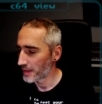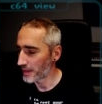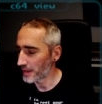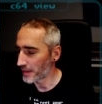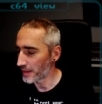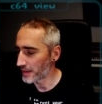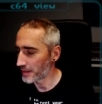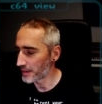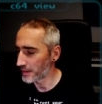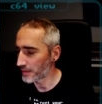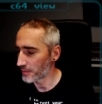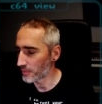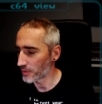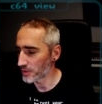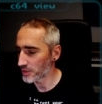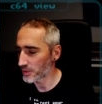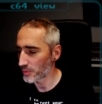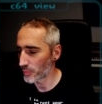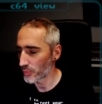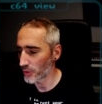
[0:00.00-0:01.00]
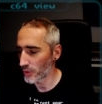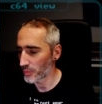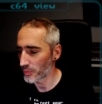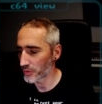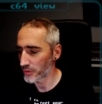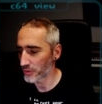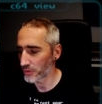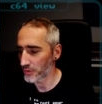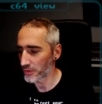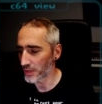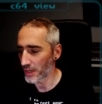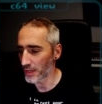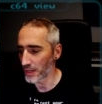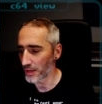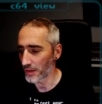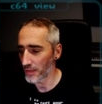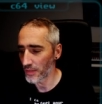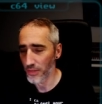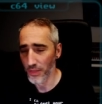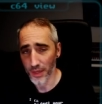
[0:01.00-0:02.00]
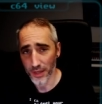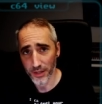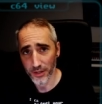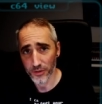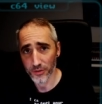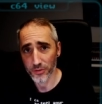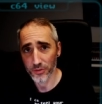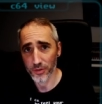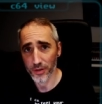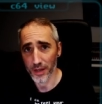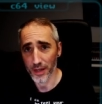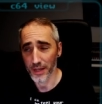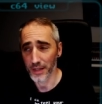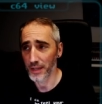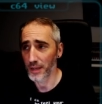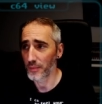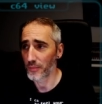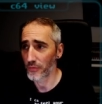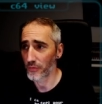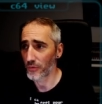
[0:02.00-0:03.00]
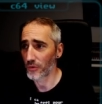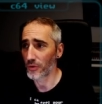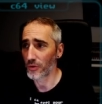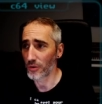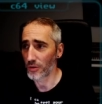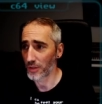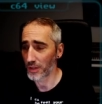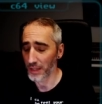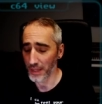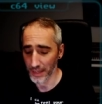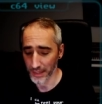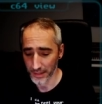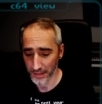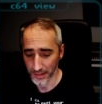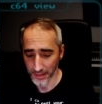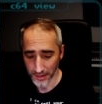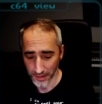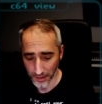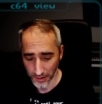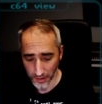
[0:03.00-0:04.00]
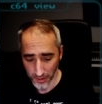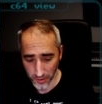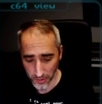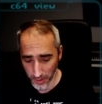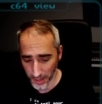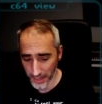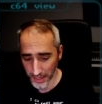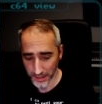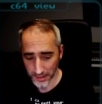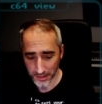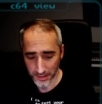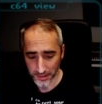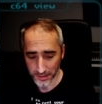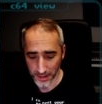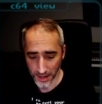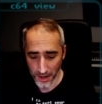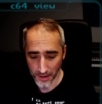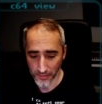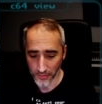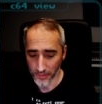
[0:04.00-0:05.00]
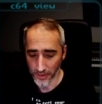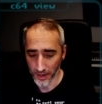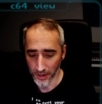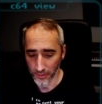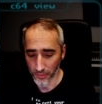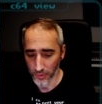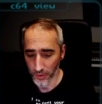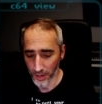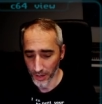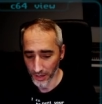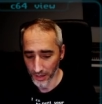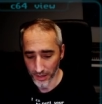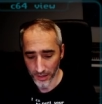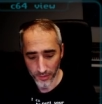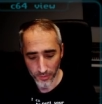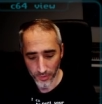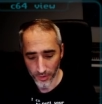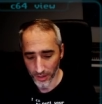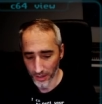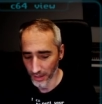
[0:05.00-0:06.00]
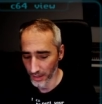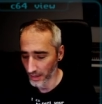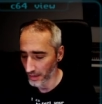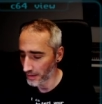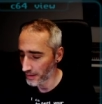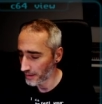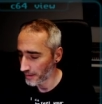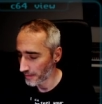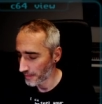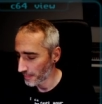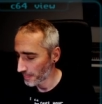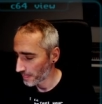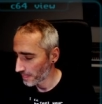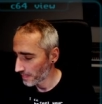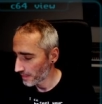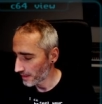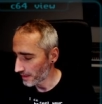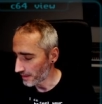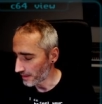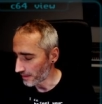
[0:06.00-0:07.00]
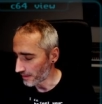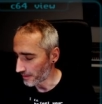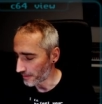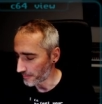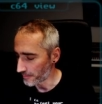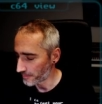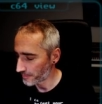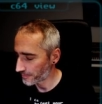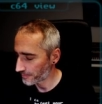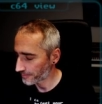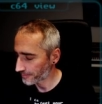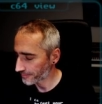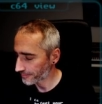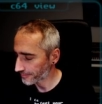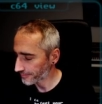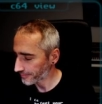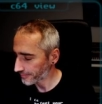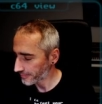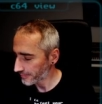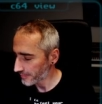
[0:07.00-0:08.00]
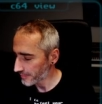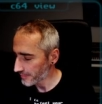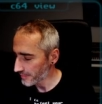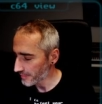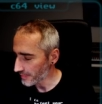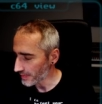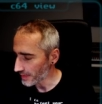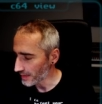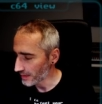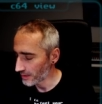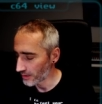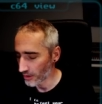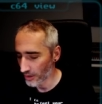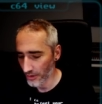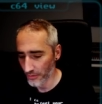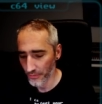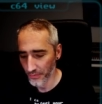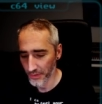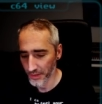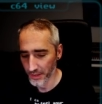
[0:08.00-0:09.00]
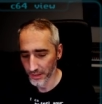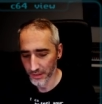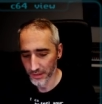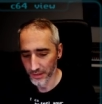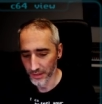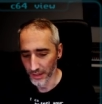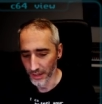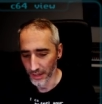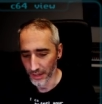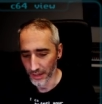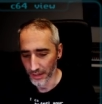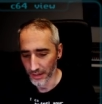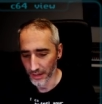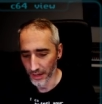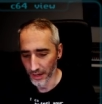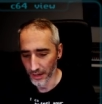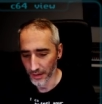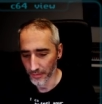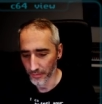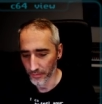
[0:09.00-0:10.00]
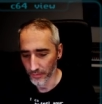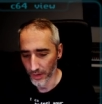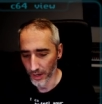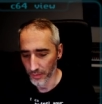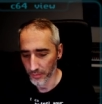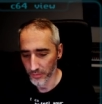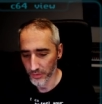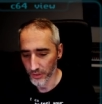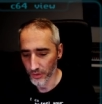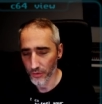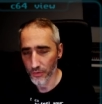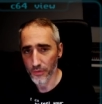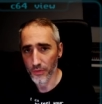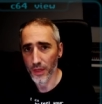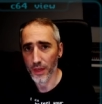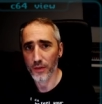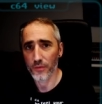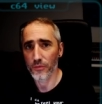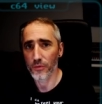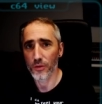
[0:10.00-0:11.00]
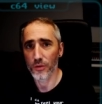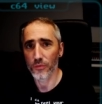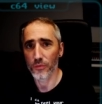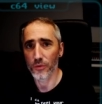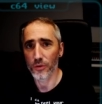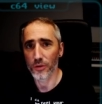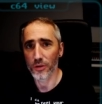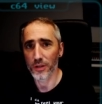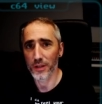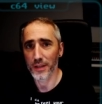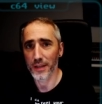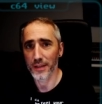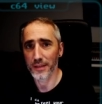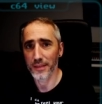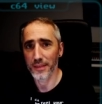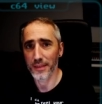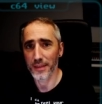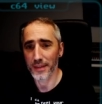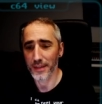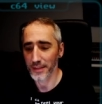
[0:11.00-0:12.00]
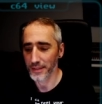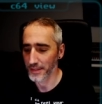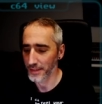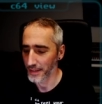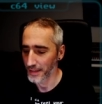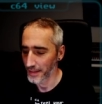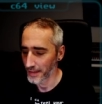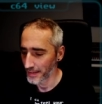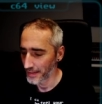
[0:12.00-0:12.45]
and it was the purpose to say thank you to Adam for all that great stuff. I really, really um, love this and I'm I'm so thankful for all that things